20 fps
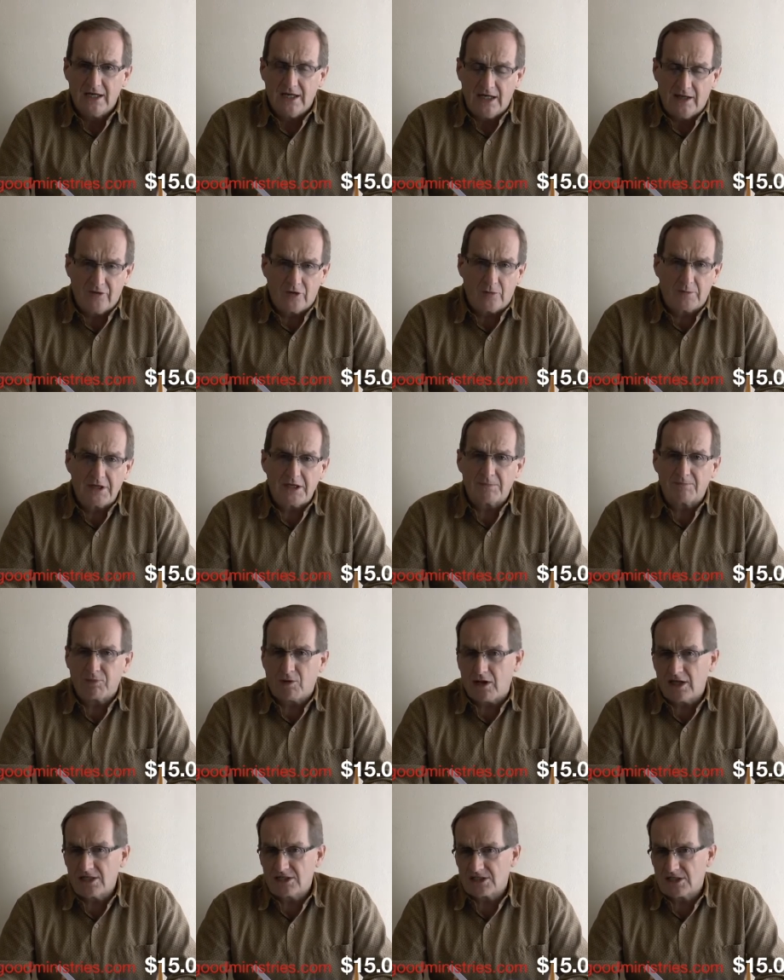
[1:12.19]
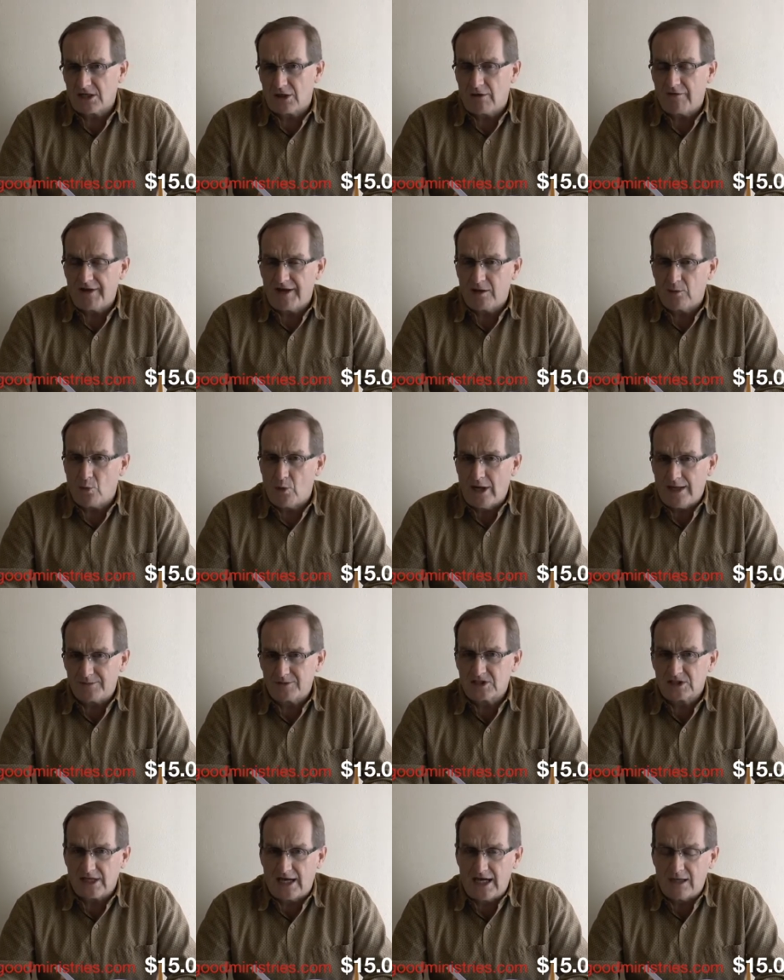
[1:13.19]
and there'll be a place there on that
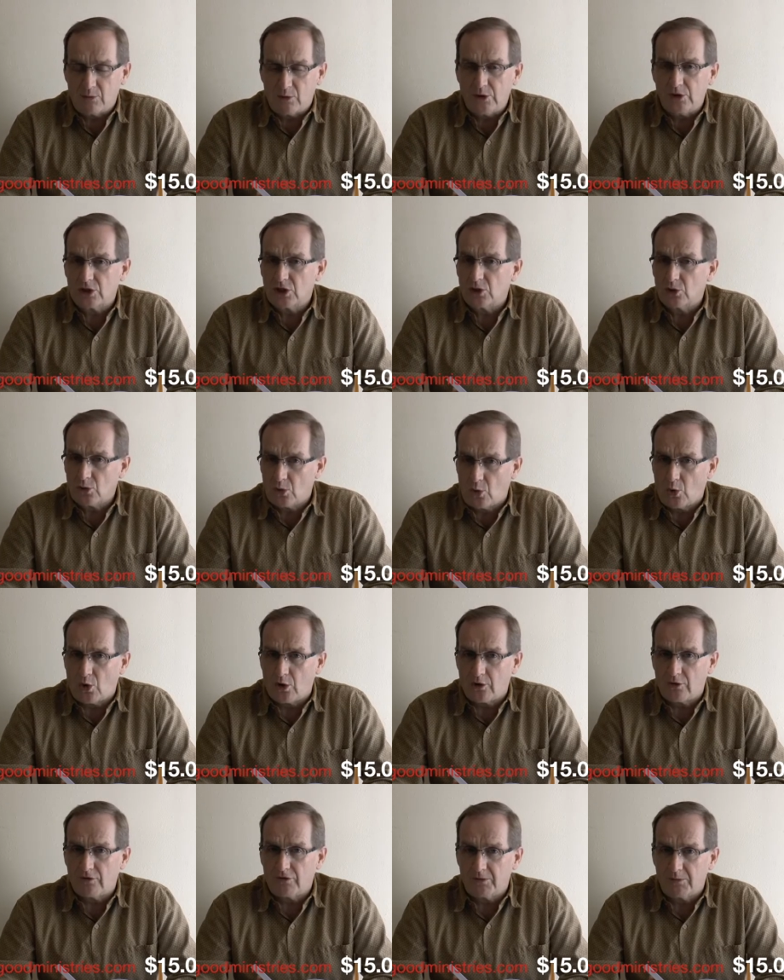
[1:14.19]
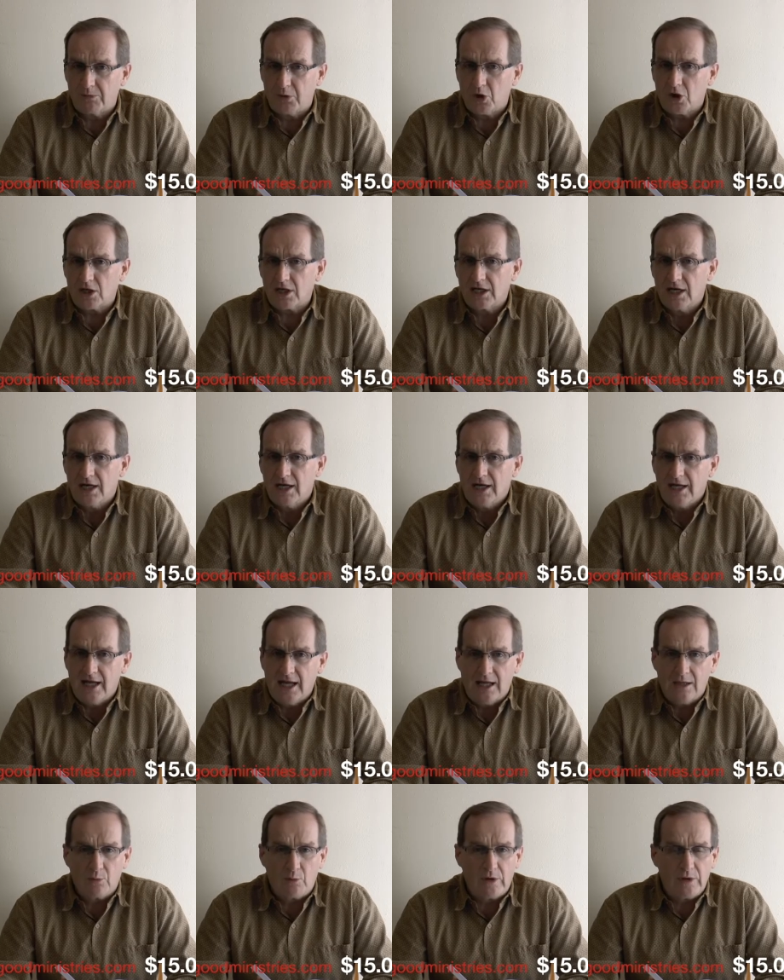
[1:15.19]
website where you can order the book,
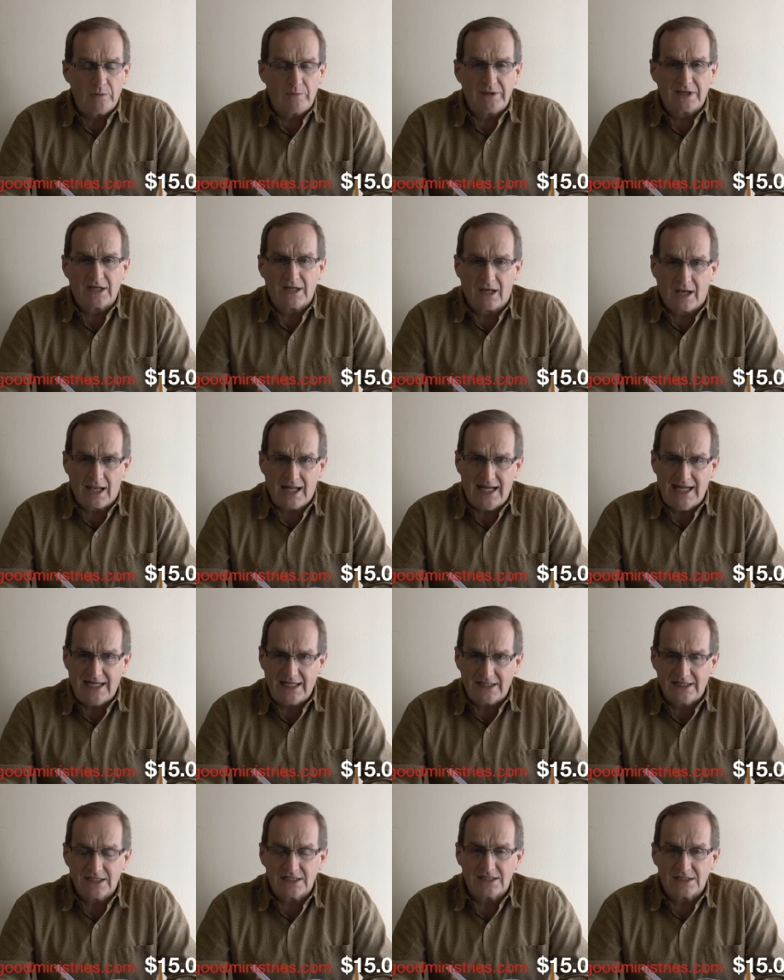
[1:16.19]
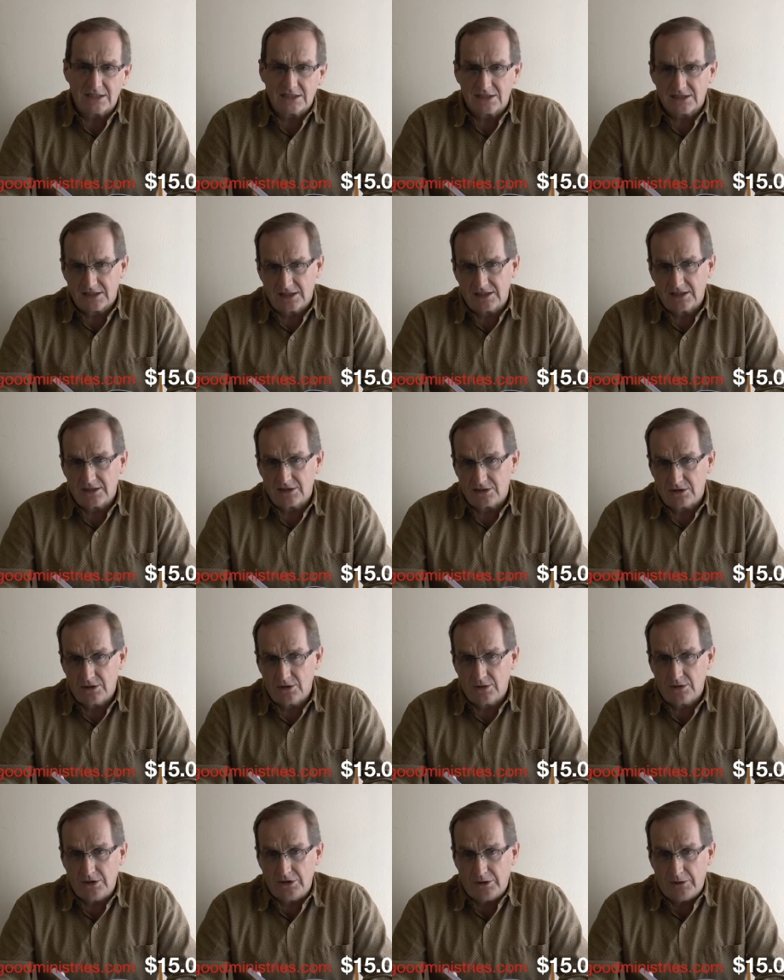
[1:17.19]
and we'd be glad to send it
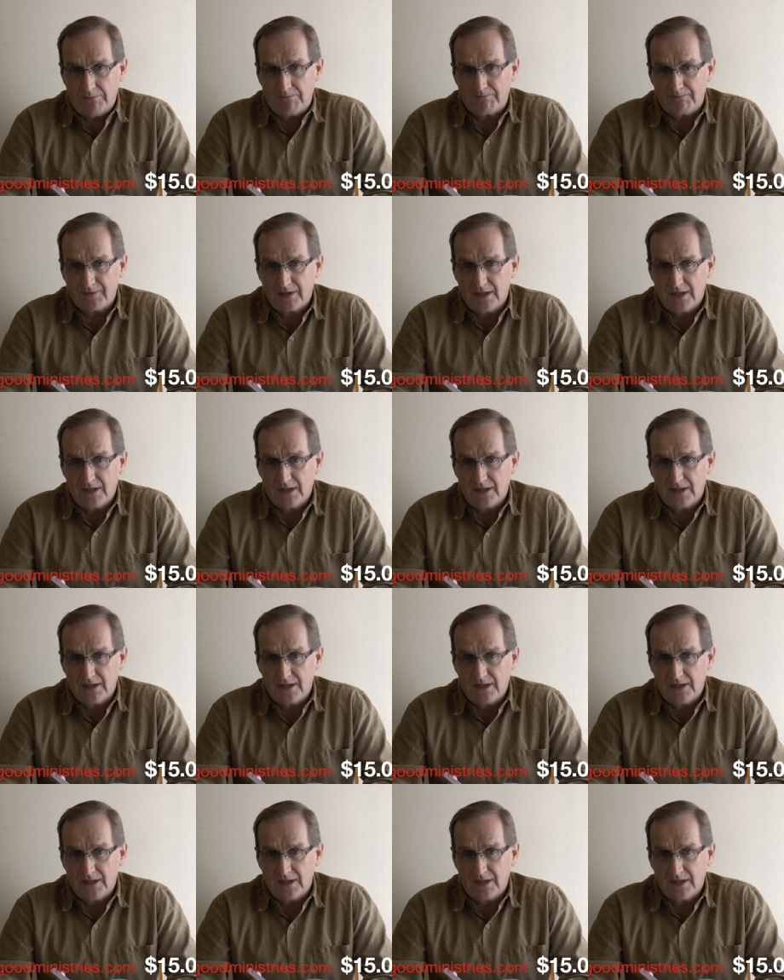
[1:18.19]
to you.